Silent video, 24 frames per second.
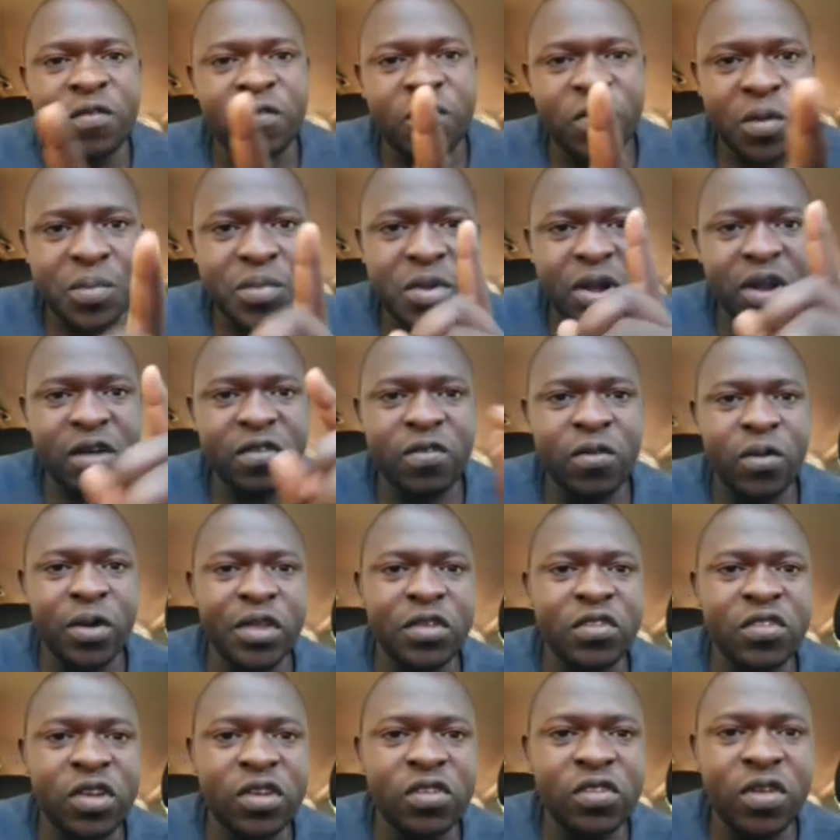And the formula
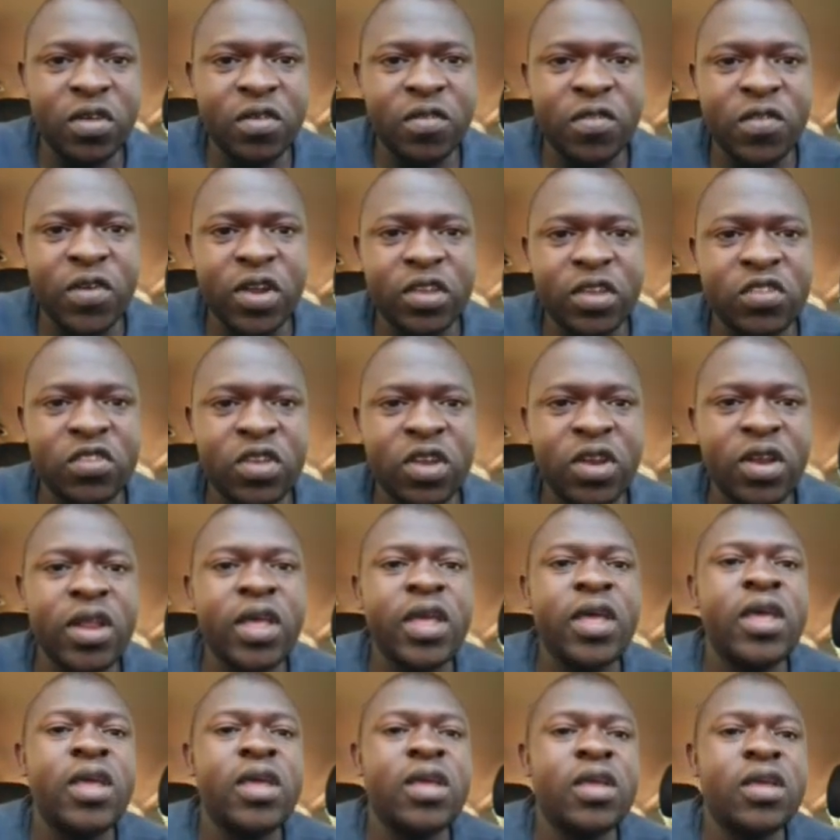for ejection
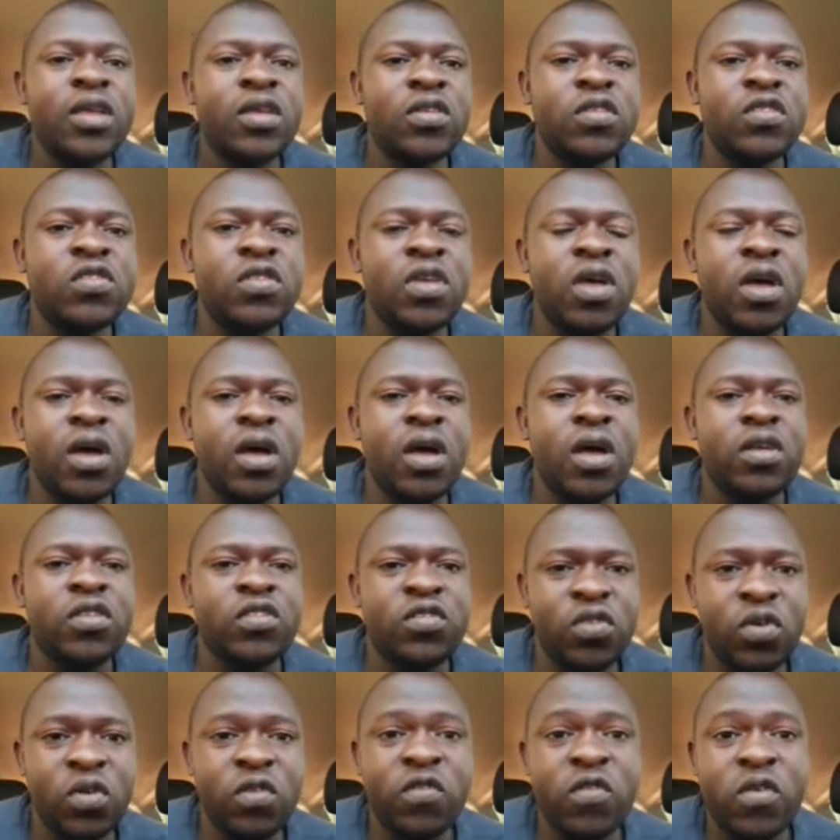fraction is
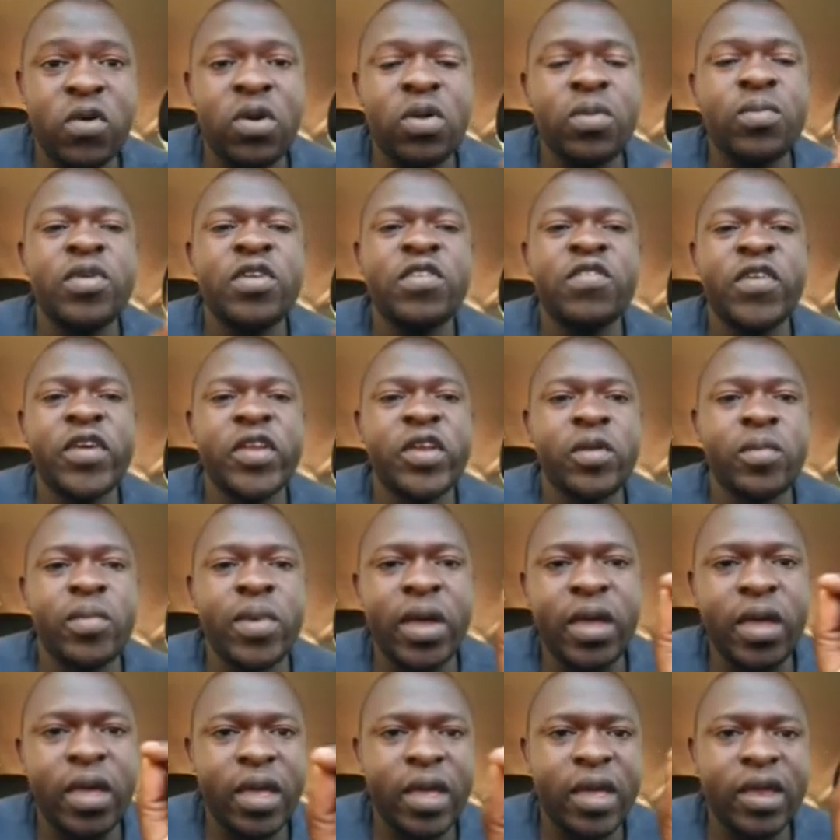stroke volume
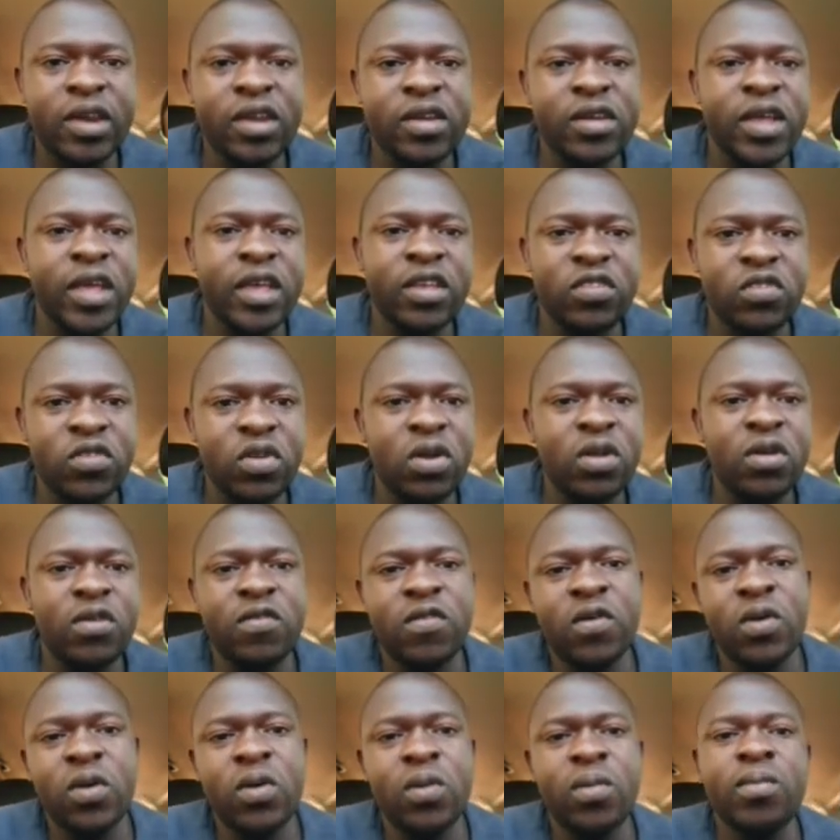divided by end
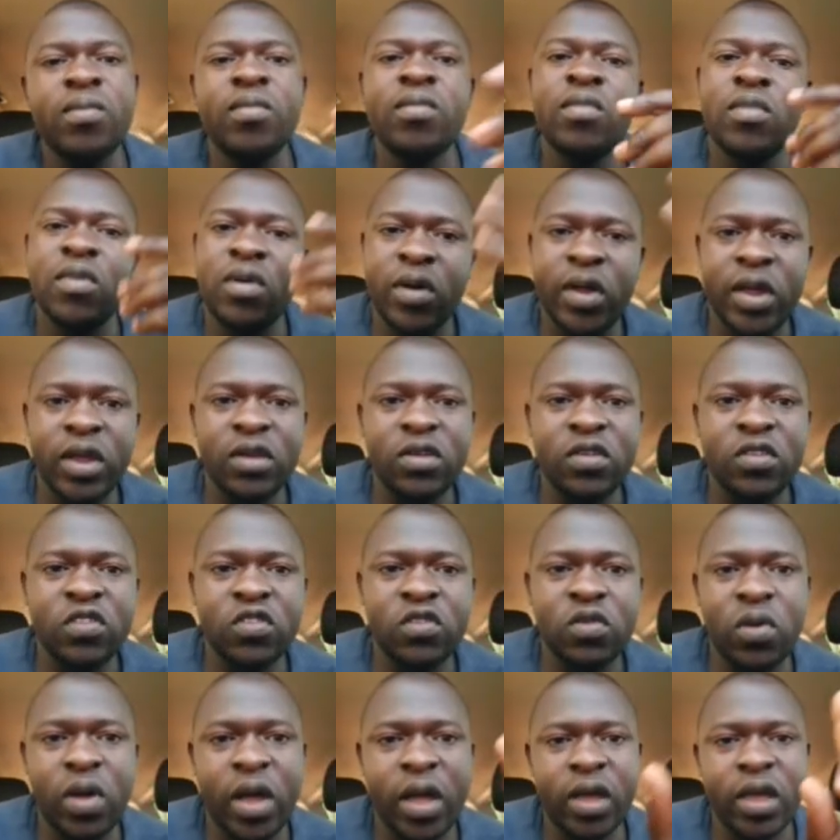diastolic volume,
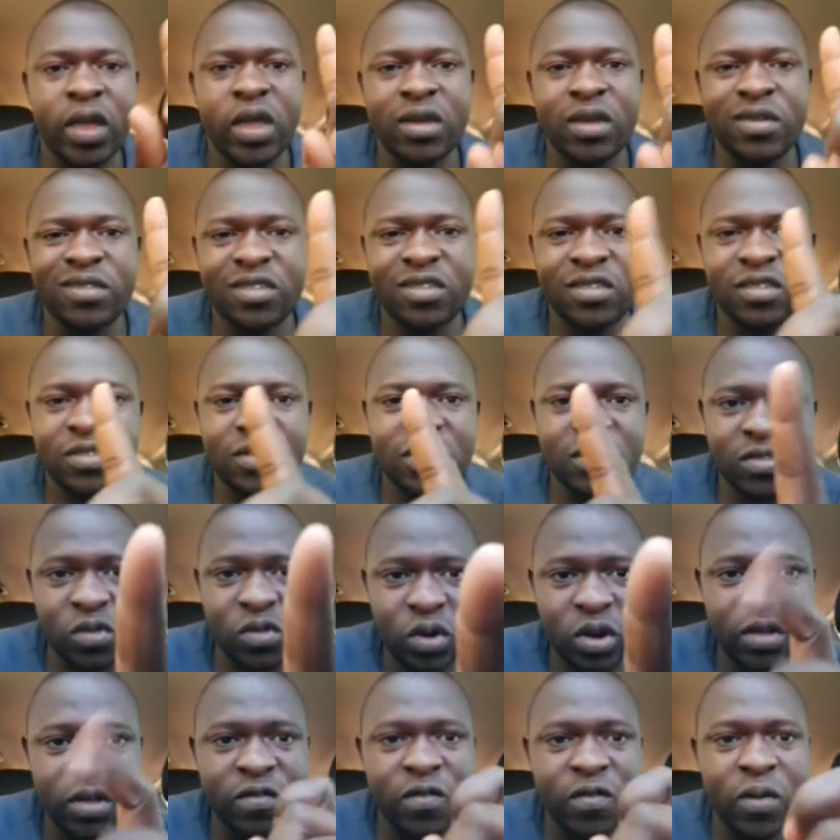right? So again,
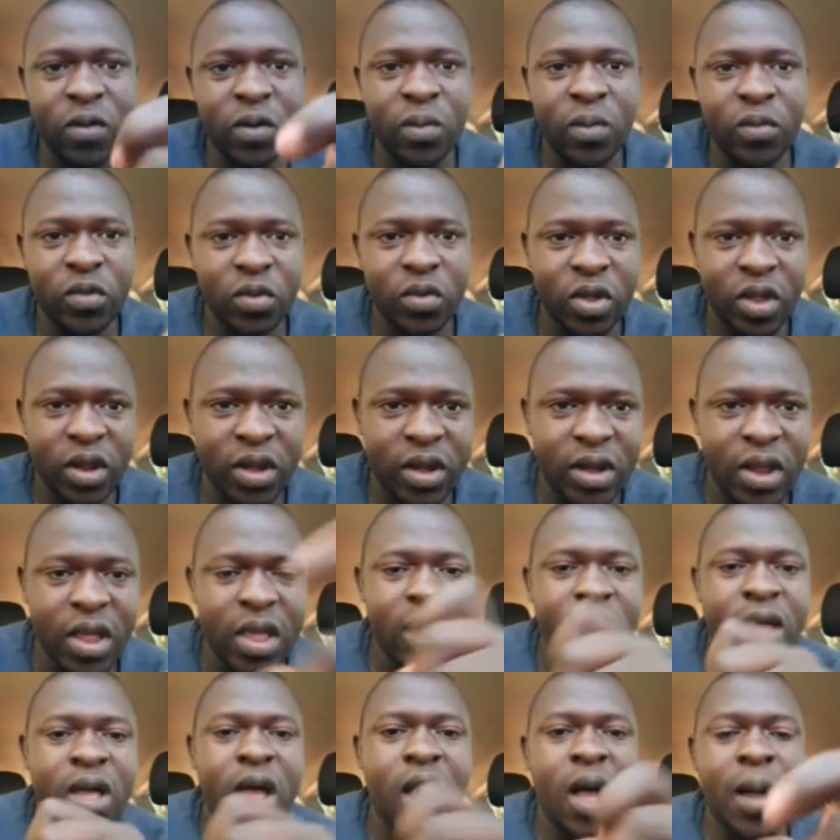systolic volume, you
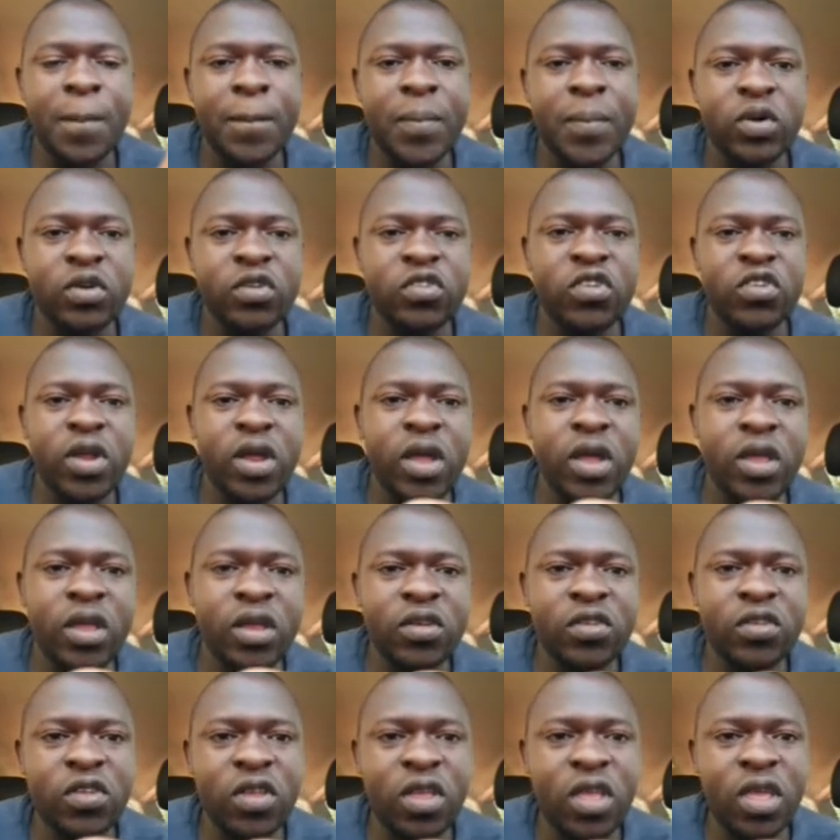can put
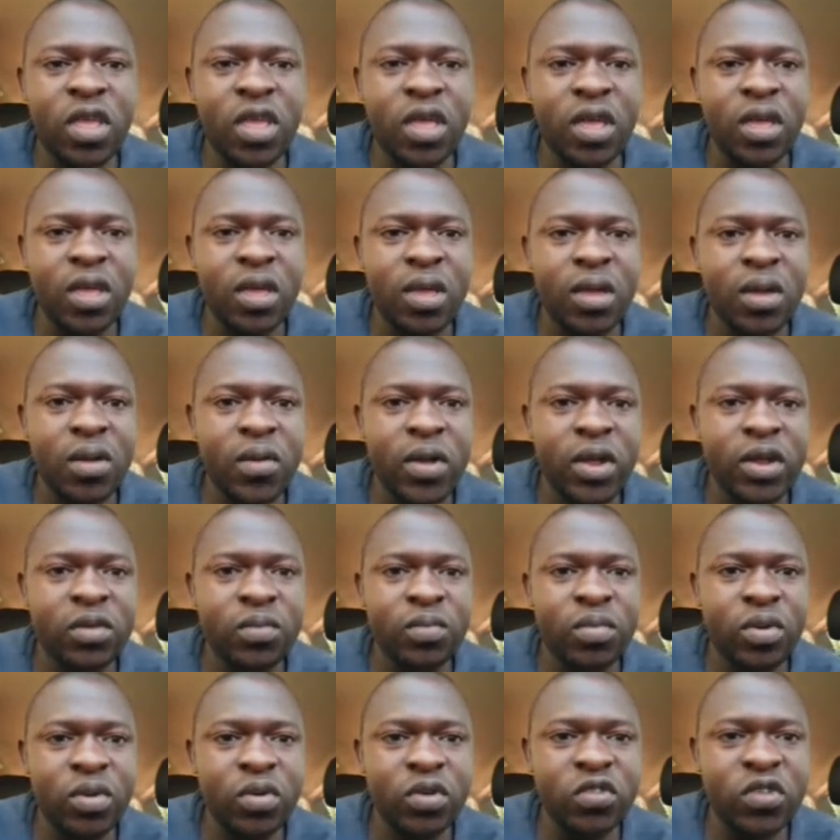it here,
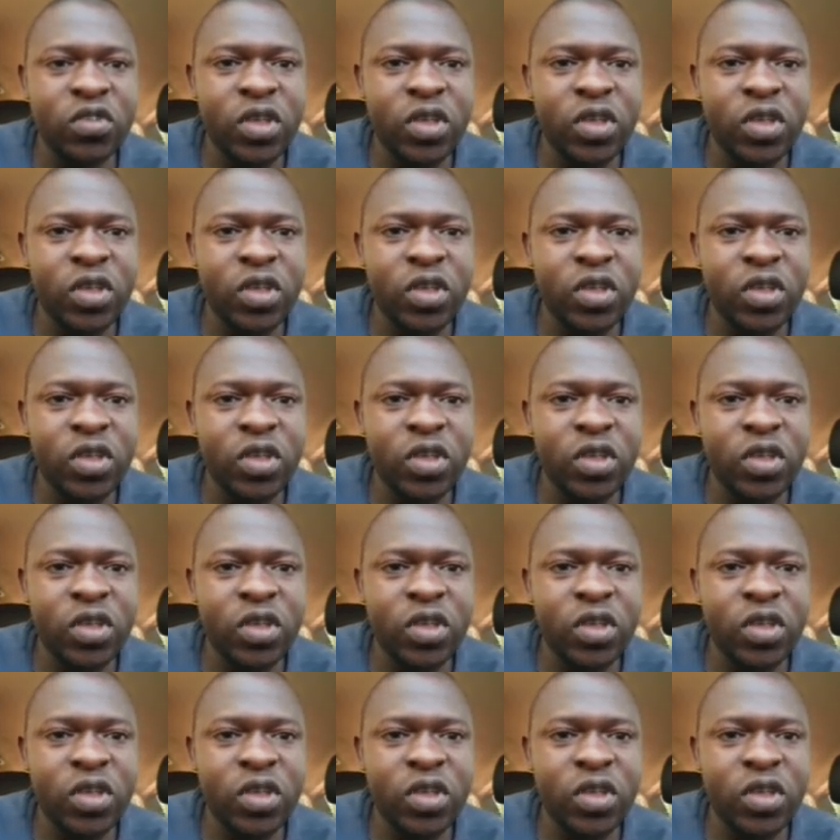right?